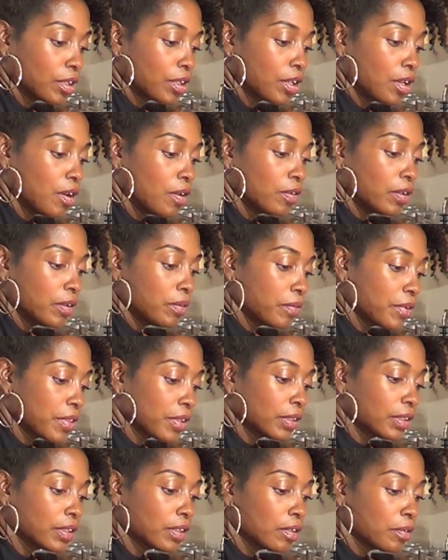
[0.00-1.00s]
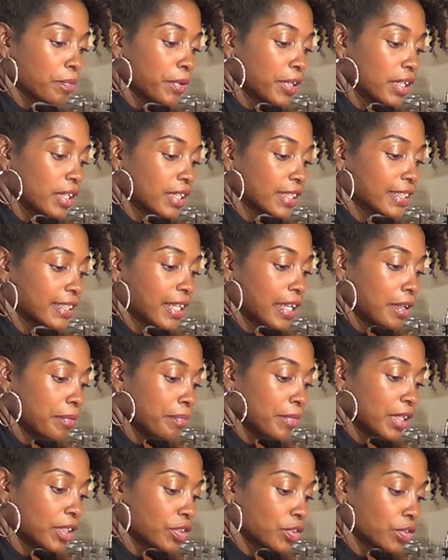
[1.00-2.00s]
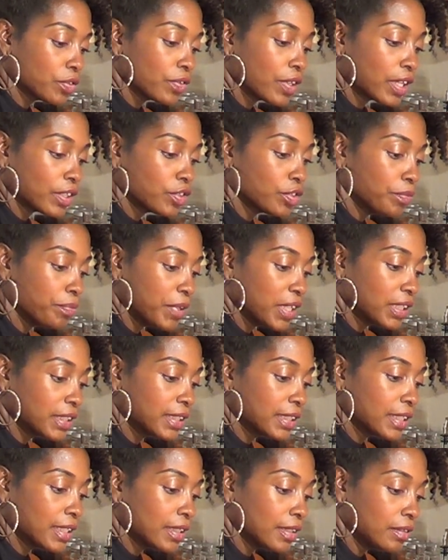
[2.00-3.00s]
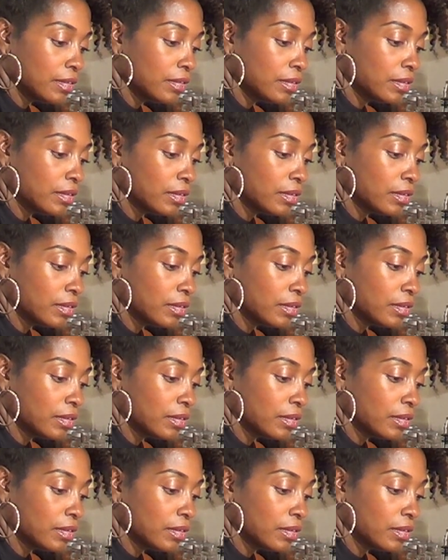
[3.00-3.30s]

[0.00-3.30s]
Coat it with a little bit of the same mixture that you mixed in,